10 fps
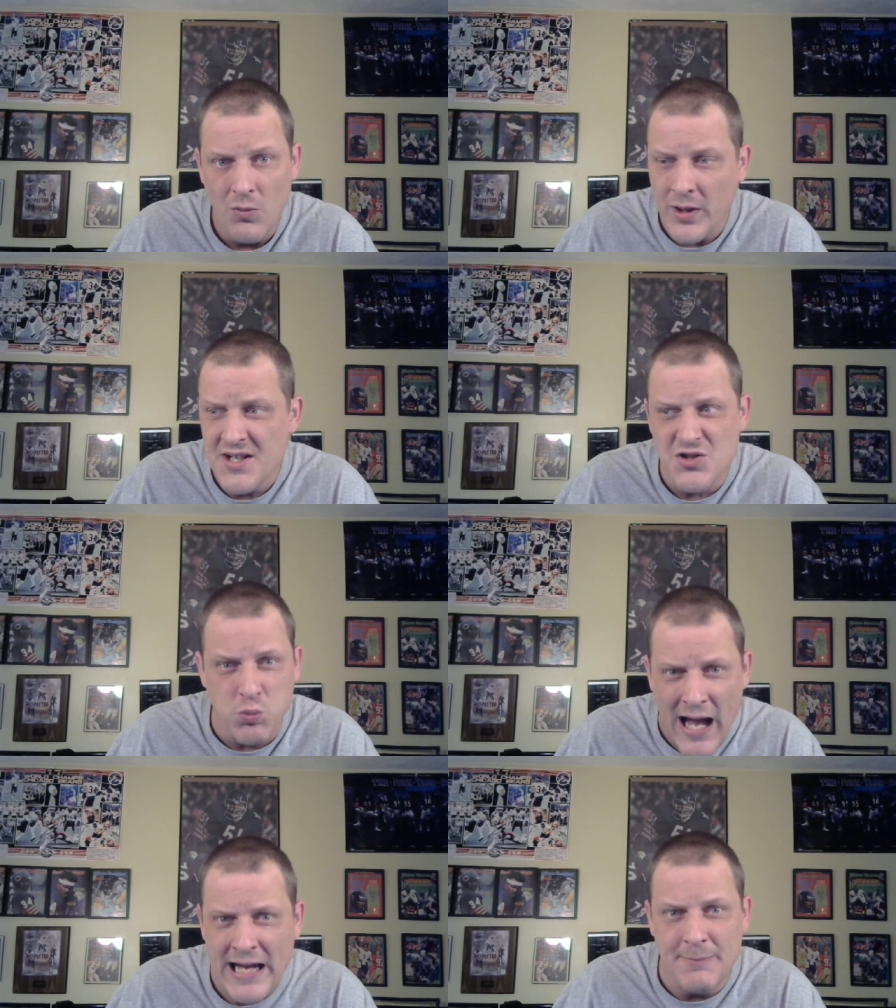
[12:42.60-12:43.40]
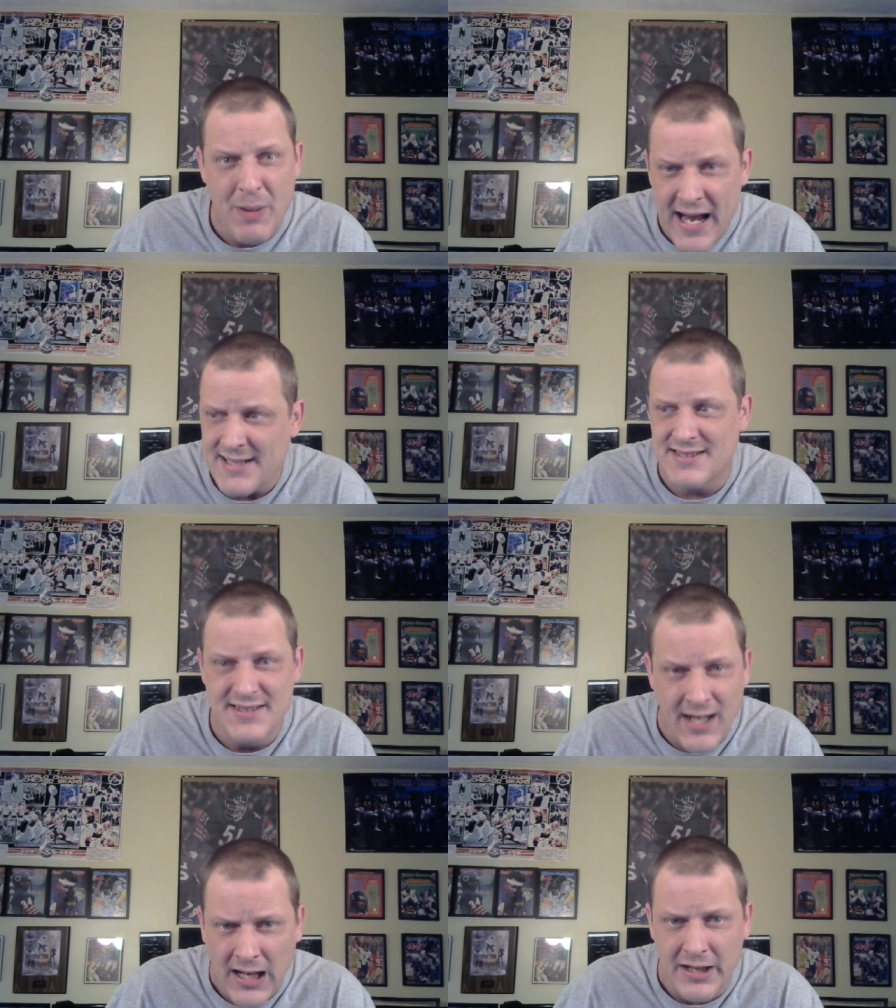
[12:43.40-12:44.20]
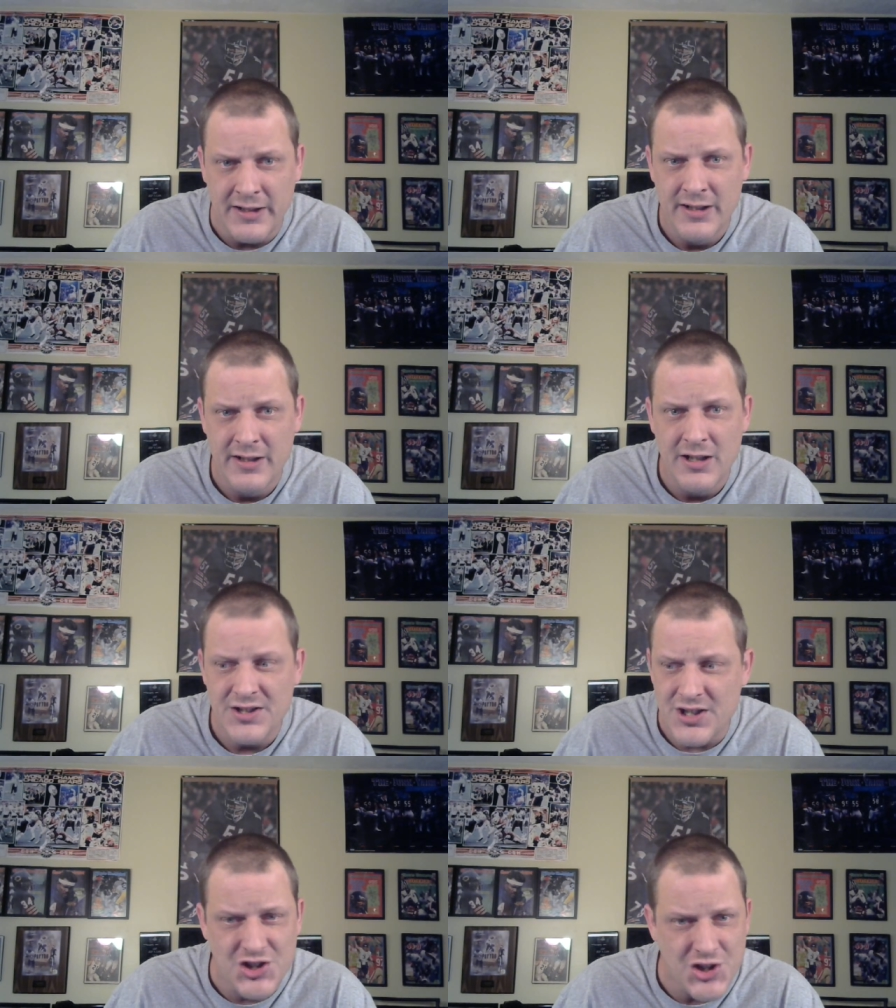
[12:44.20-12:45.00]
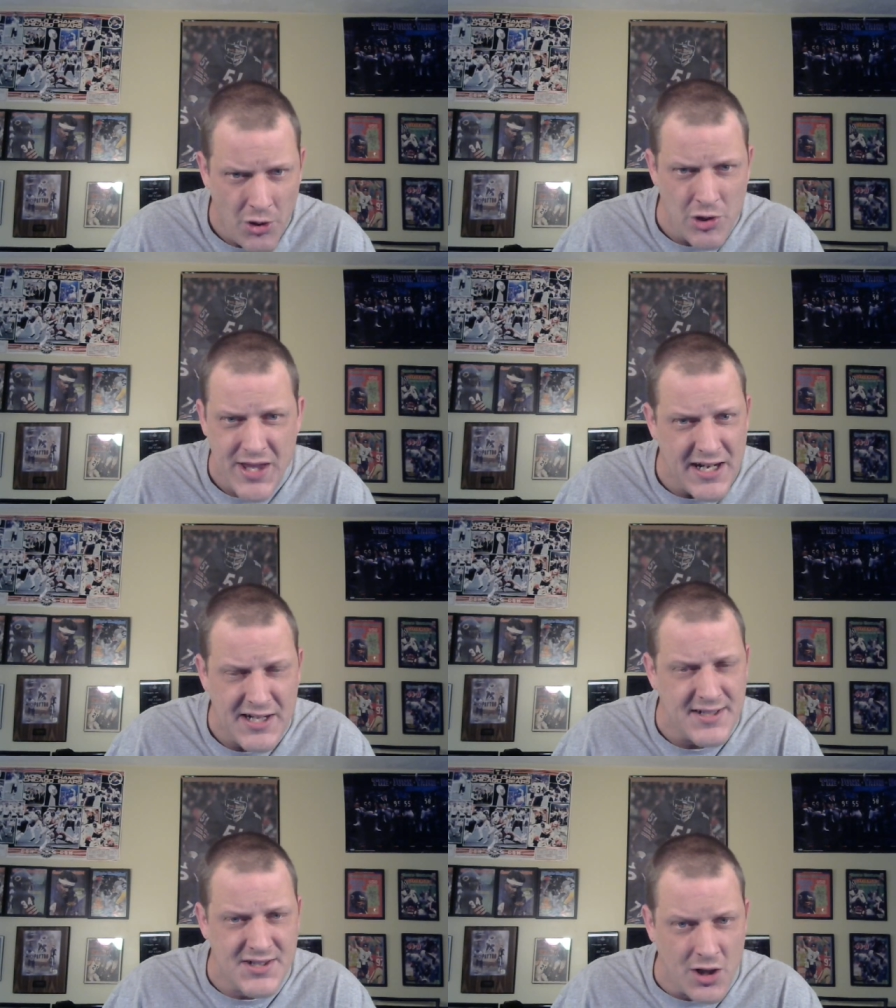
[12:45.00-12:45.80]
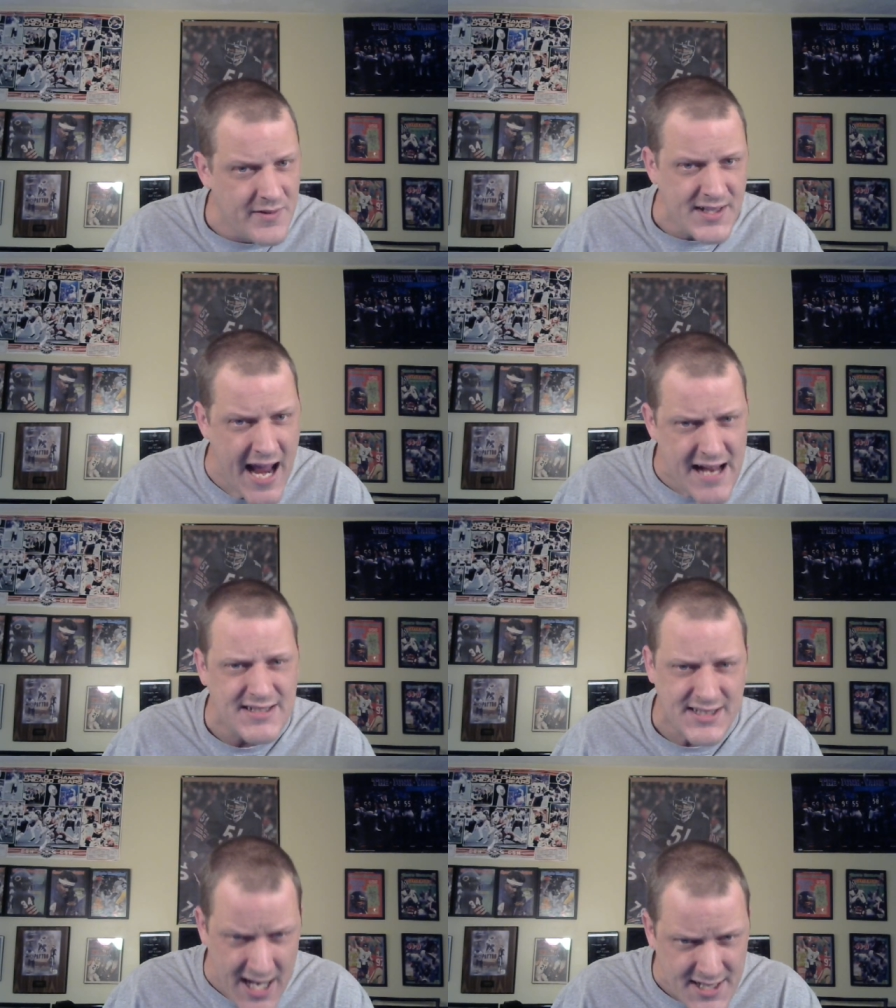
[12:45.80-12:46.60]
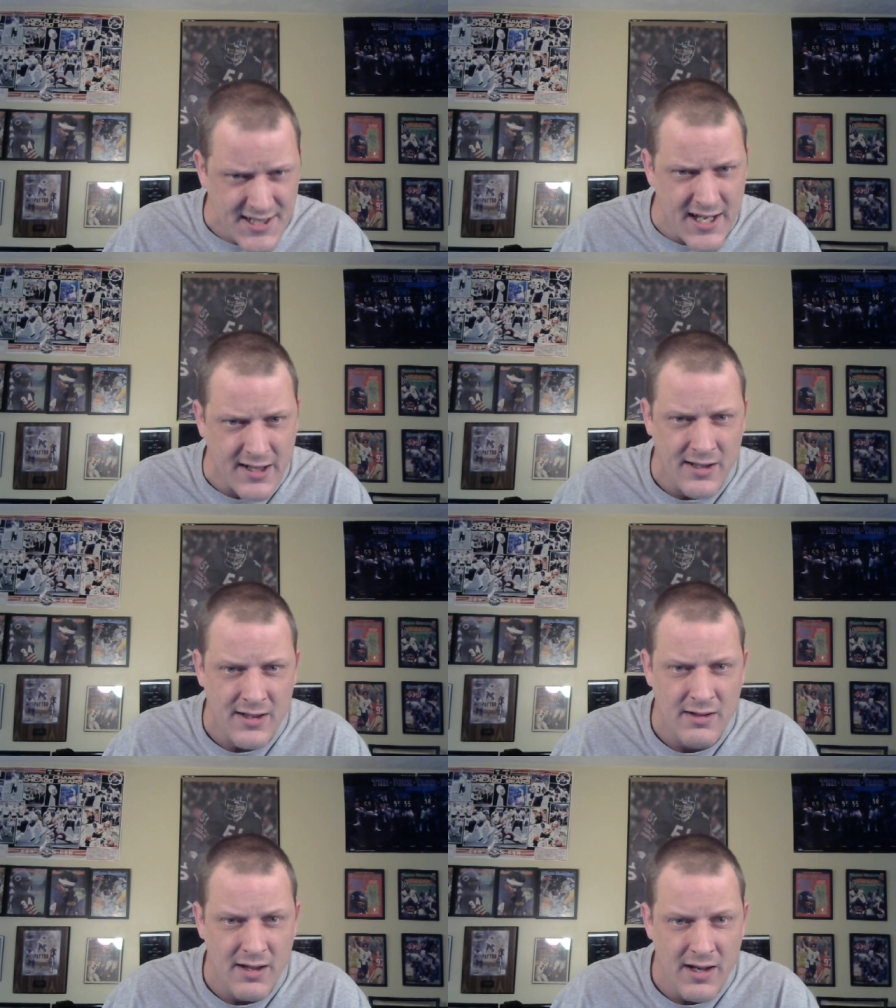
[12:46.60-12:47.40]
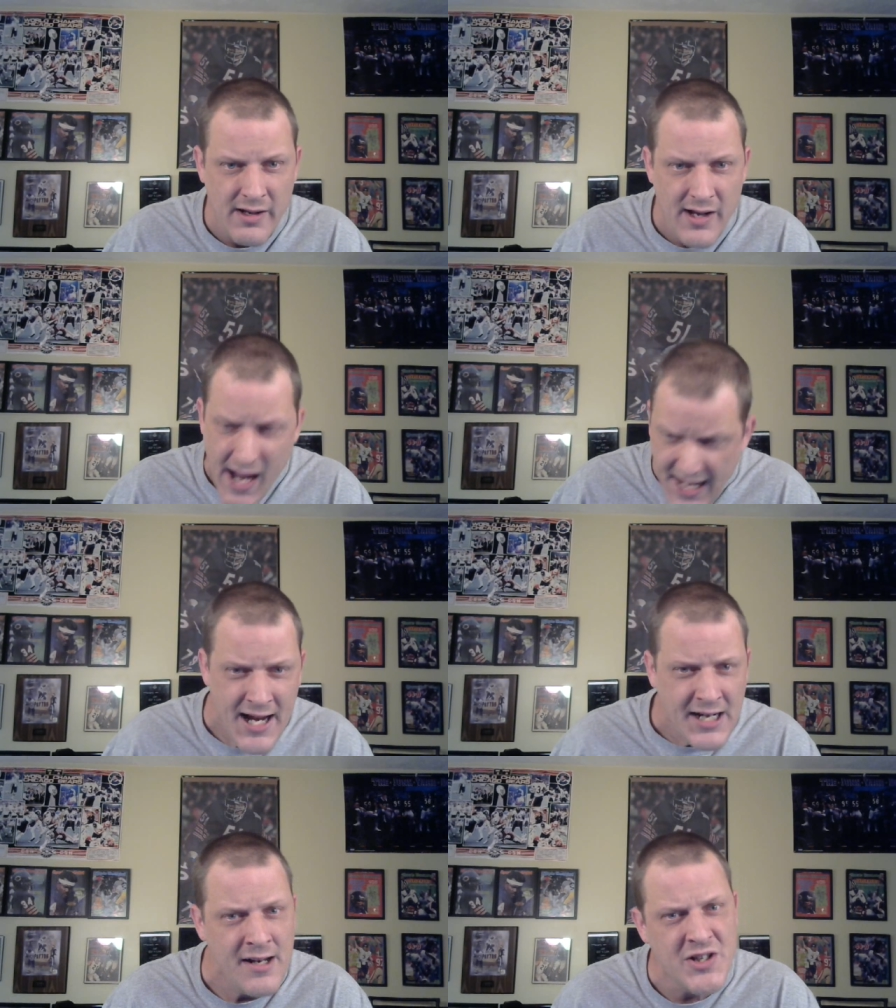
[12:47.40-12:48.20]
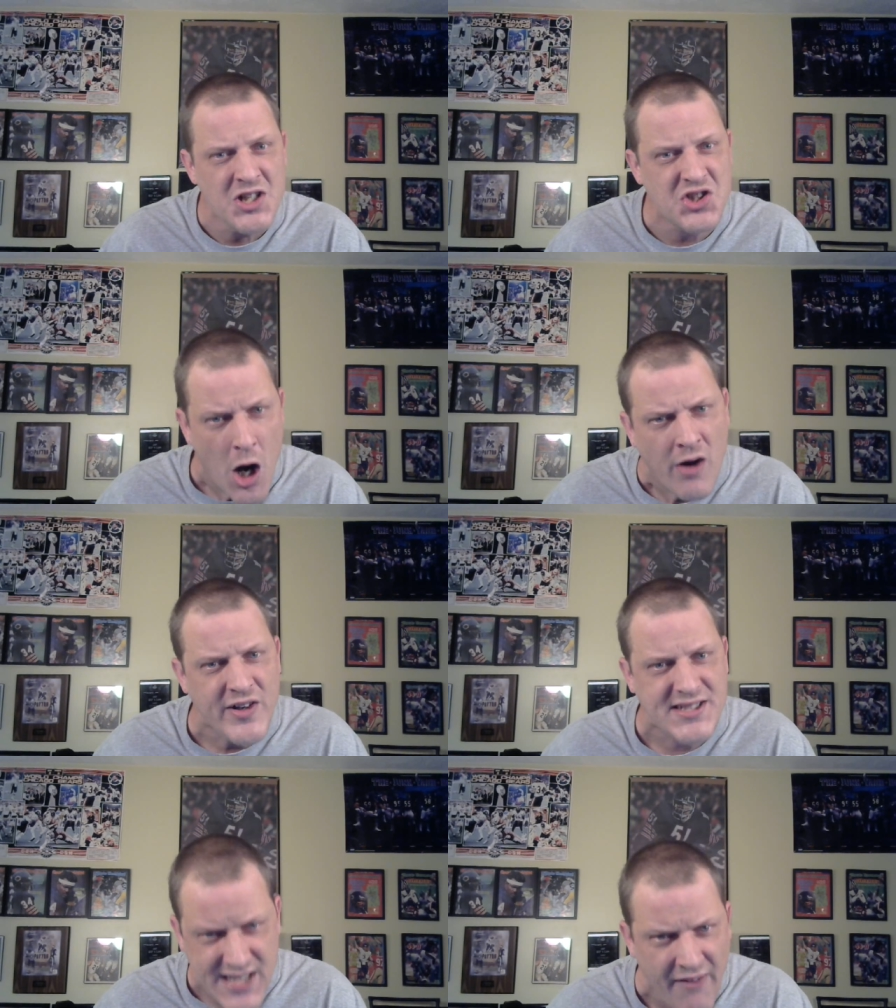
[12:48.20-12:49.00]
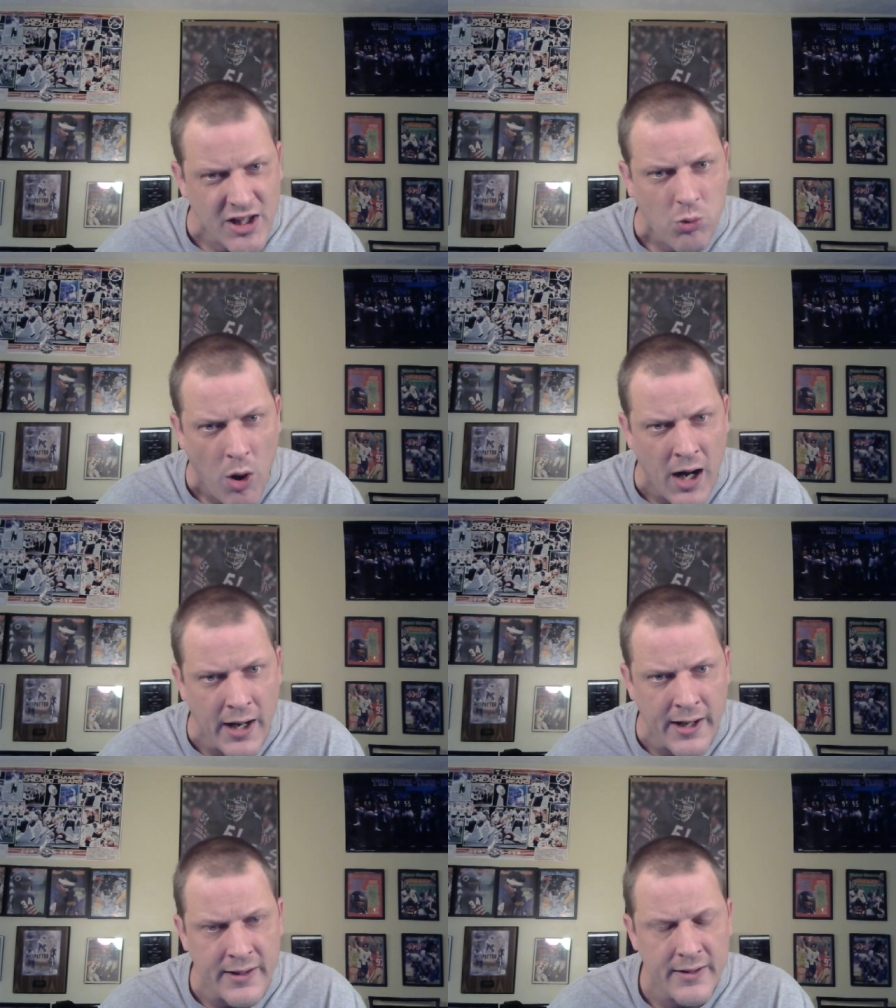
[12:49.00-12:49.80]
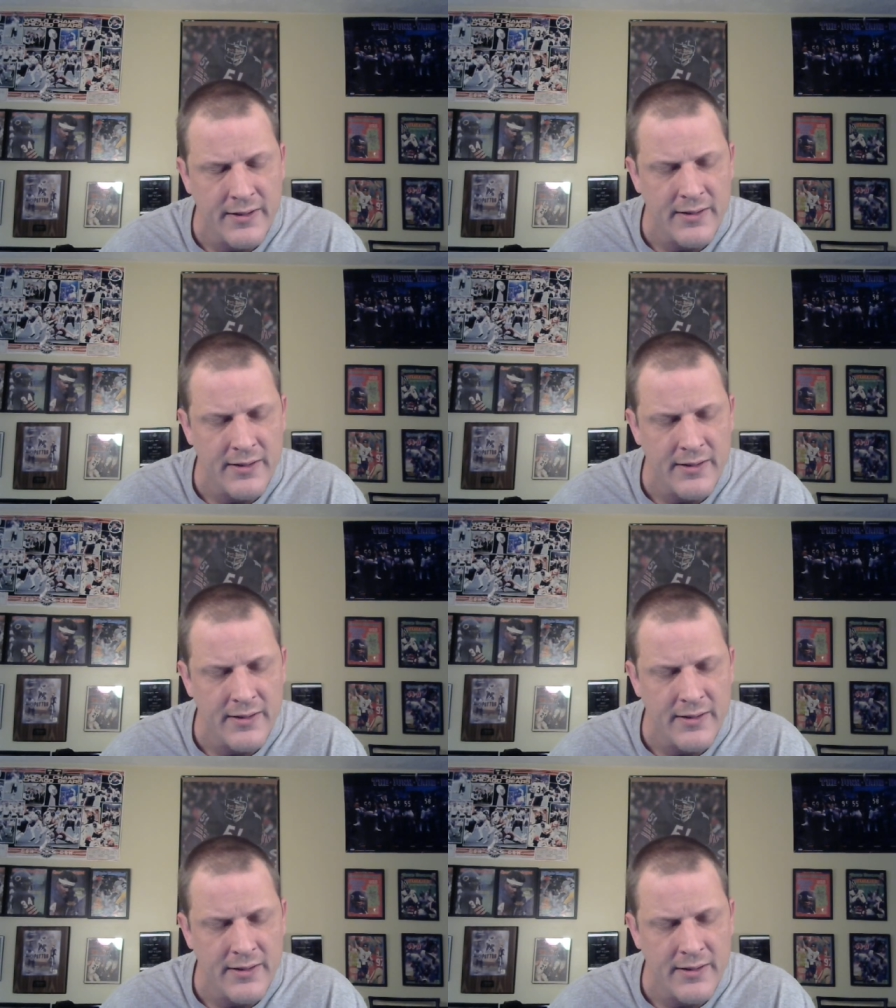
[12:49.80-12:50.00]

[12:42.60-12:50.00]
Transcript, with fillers: What has Ryan Pace done to show you that he deserves an eighth season? He didn't even deserve a seventh one.